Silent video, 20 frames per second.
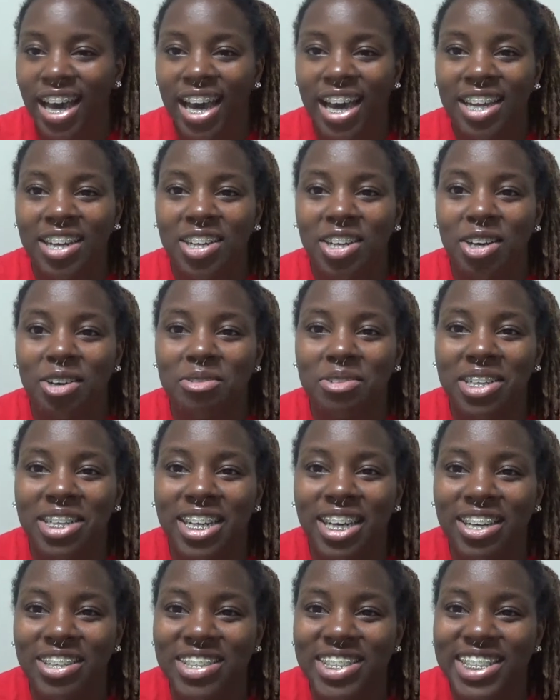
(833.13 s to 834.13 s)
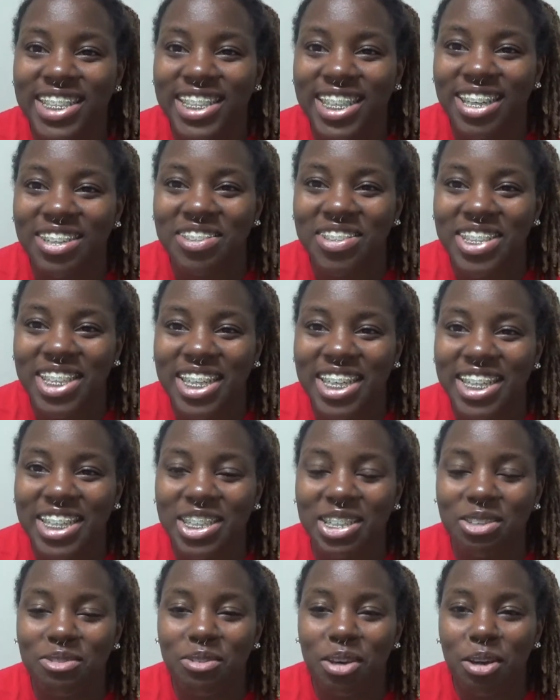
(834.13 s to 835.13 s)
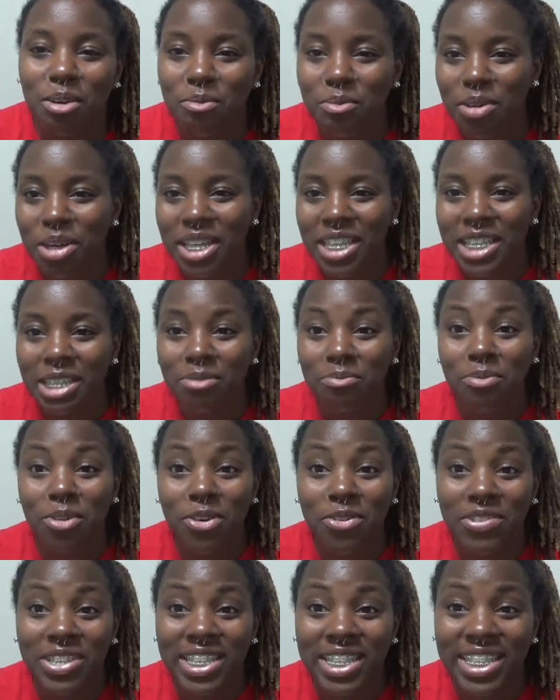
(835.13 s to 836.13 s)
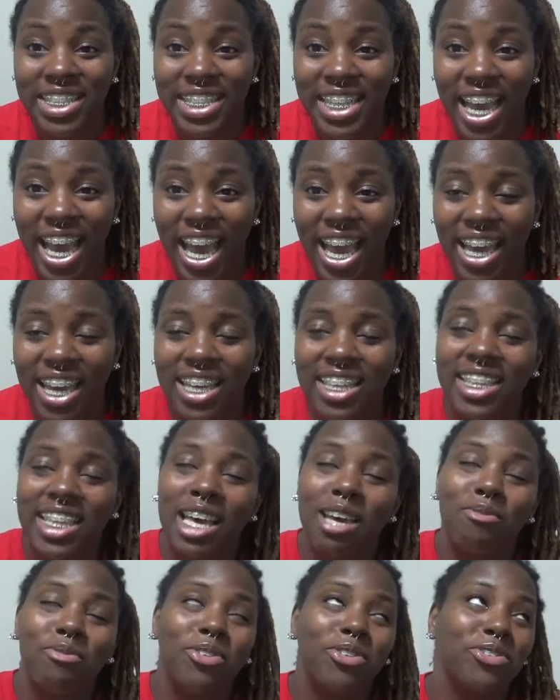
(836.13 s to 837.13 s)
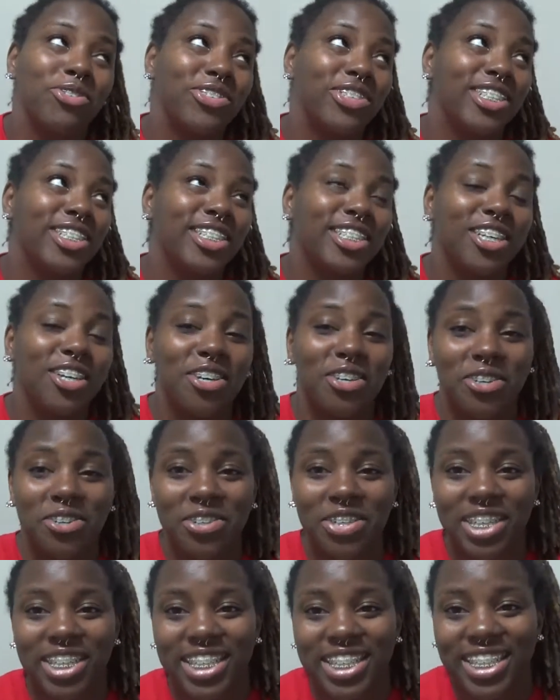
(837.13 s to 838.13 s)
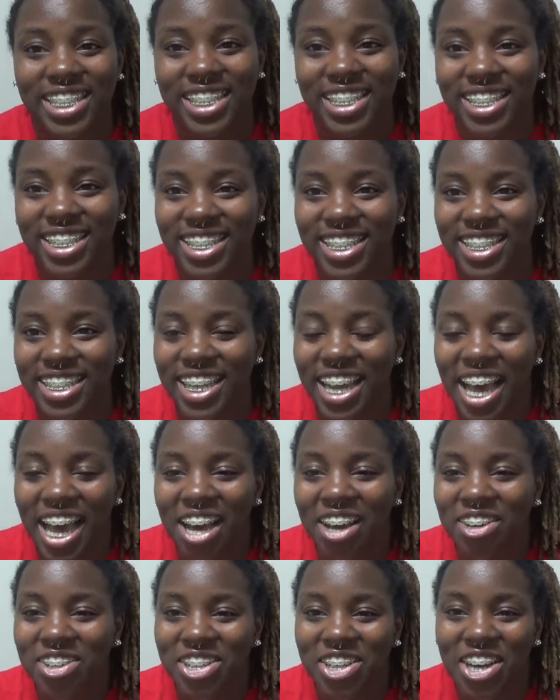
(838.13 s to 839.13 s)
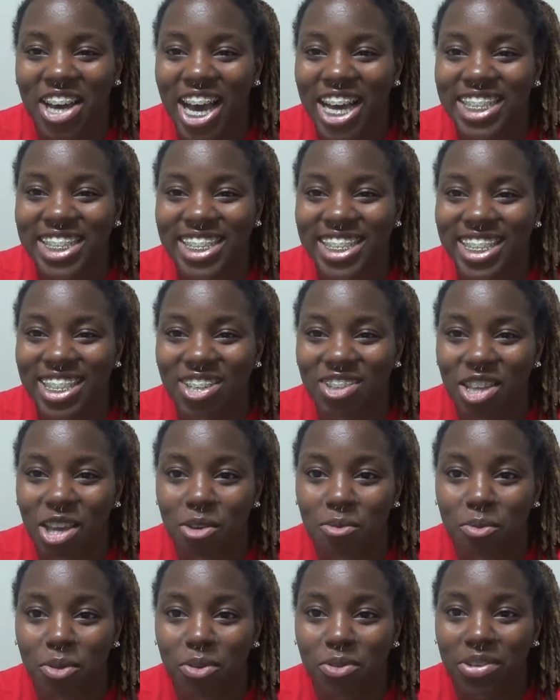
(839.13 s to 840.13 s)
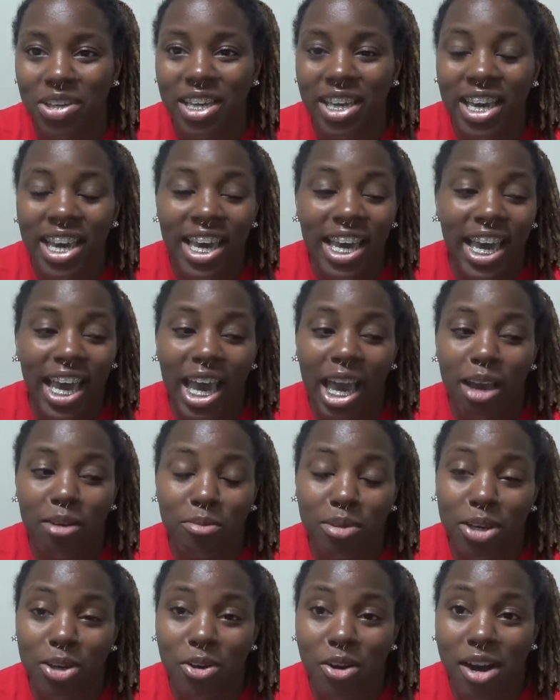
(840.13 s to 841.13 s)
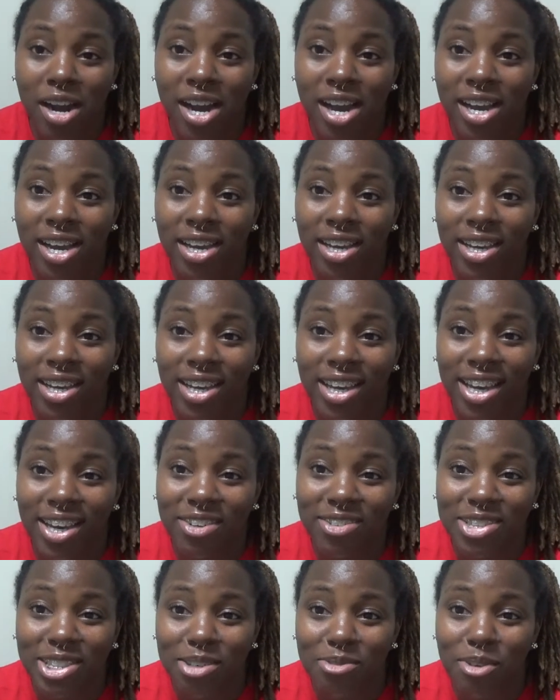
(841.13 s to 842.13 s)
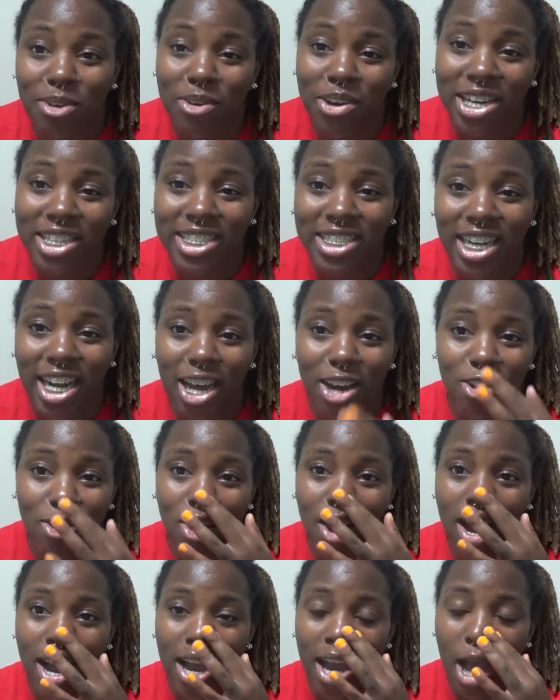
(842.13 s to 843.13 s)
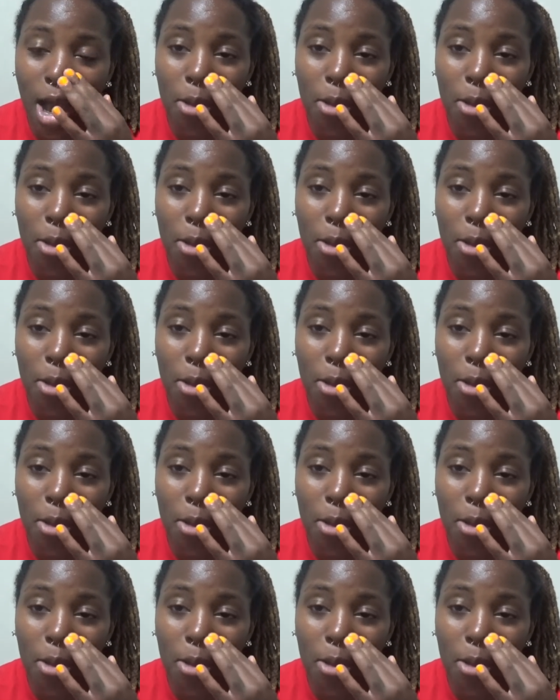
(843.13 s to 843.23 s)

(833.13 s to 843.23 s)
I know I'm getting off subject a little bit, but the movie The Shack, that movie is so good. I don't know, I just love that movie. It had me crying. Every time I watch it, I cry.